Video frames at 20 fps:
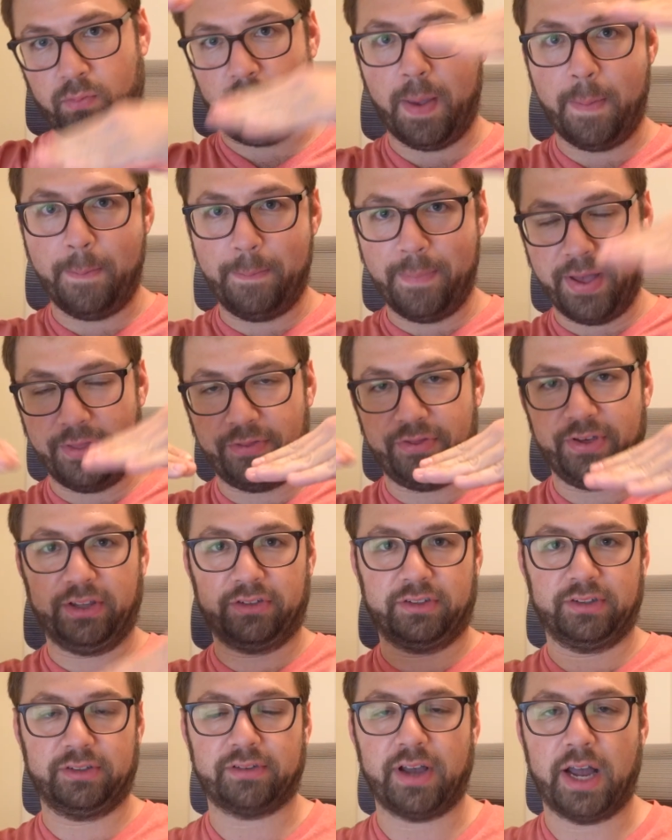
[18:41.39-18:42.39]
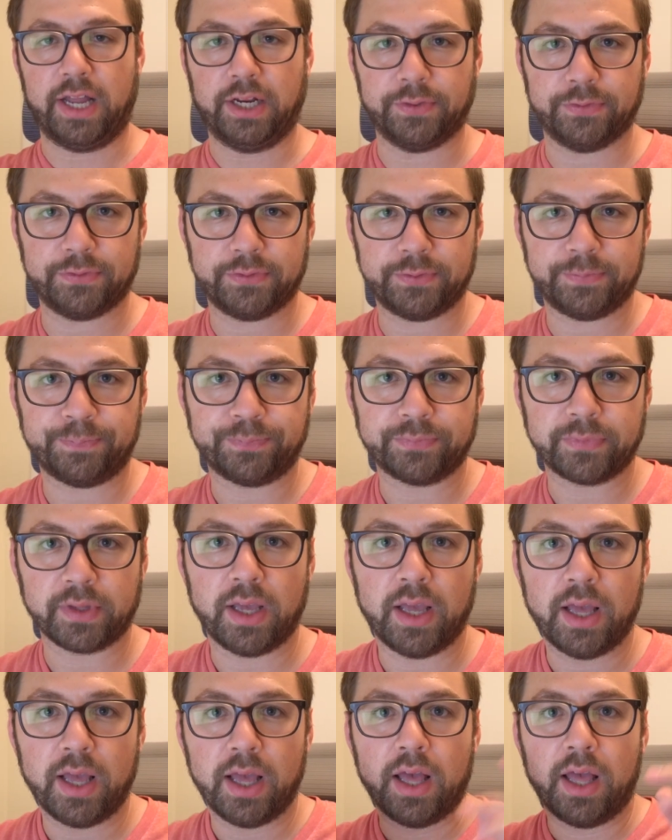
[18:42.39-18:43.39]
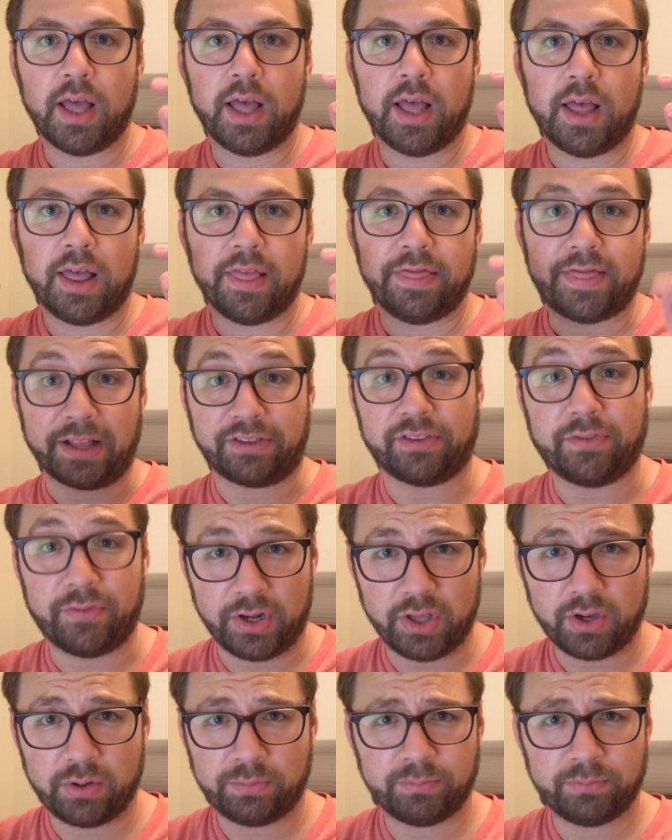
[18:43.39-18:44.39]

embed things inside of. That's the video.